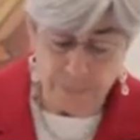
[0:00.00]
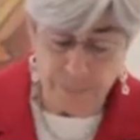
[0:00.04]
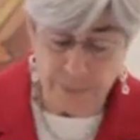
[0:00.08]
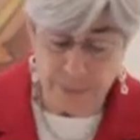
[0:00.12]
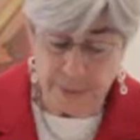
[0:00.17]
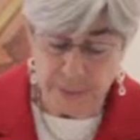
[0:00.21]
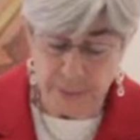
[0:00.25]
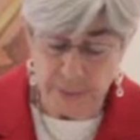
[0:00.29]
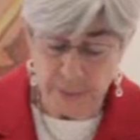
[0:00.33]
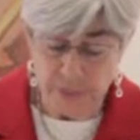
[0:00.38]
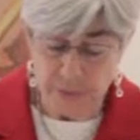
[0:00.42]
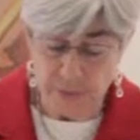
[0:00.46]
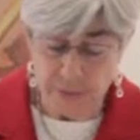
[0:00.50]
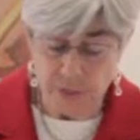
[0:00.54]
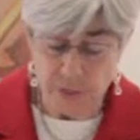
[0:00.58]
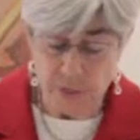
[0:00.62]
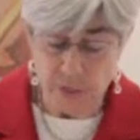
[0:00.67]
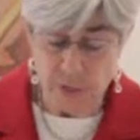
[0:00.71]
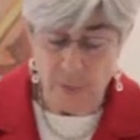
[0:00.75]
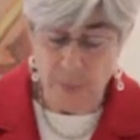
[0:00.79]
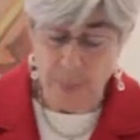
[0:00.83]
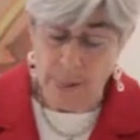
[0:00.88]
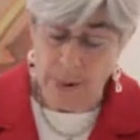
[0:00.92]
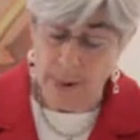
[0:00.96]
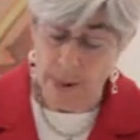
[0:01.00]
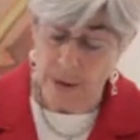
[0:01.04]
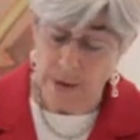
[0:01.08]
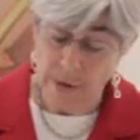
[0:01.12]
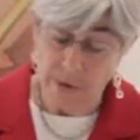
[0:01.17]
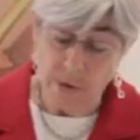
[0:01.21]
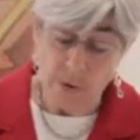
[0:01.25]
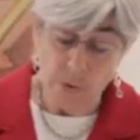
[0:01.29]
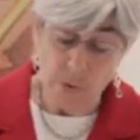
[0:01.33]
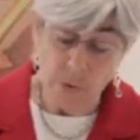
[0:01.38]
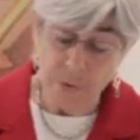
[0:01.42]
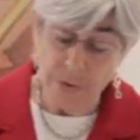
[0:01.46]
peas, and
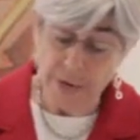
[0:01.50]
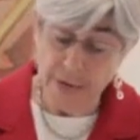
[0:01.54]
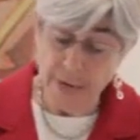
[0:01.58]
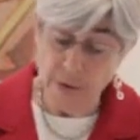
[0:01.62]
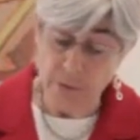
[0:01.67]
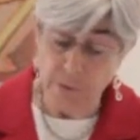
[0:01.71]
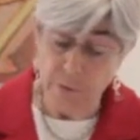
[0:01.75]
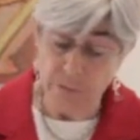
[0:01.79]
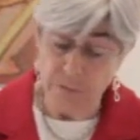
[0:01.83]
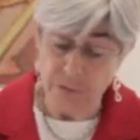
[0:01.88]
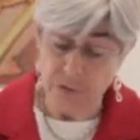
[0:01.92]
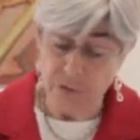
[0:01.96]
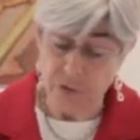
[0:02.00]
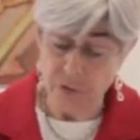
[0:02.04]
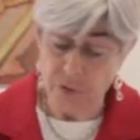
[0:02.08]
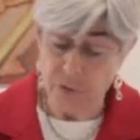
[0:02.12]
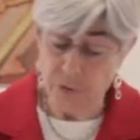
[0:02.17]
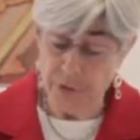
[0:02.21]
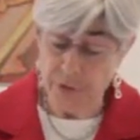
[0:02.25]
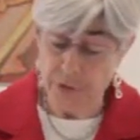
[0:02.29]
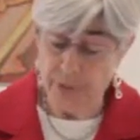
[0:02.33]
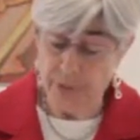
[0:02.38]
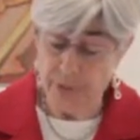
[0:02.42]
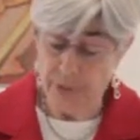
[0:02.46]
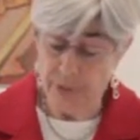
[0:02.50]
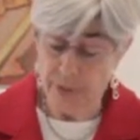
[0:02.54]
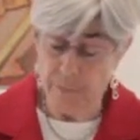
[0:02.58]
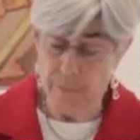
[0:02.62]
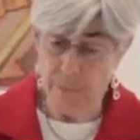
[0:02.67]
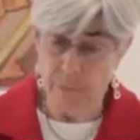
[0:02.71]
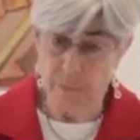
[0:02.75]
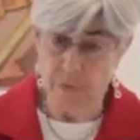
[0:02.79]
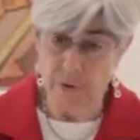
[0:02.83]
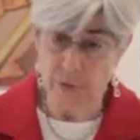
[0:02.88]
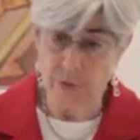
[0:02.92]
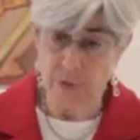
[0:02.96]
no doubt the tricky
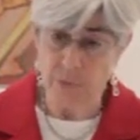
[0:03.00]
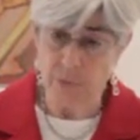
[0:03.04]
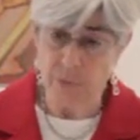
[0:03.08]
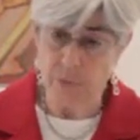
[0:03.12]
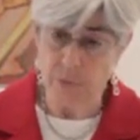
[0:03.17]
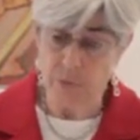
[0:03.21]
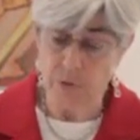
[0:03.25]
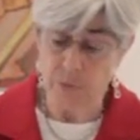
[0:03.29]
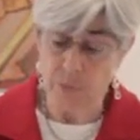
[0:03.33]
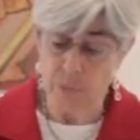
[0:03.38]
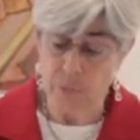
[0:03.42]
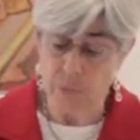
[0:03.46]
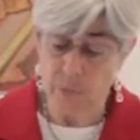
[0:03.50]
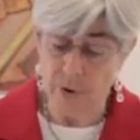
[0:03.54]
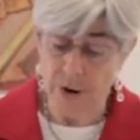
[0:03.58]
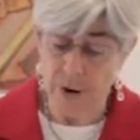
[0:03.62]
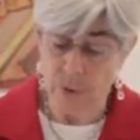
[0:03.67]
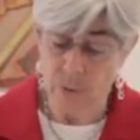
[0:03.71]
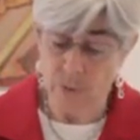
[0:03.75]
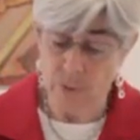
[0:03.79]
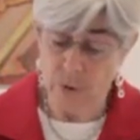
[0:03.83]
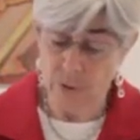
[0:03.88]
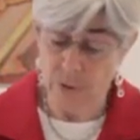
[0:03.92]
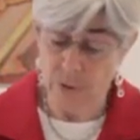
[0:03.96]
Brussels sprout.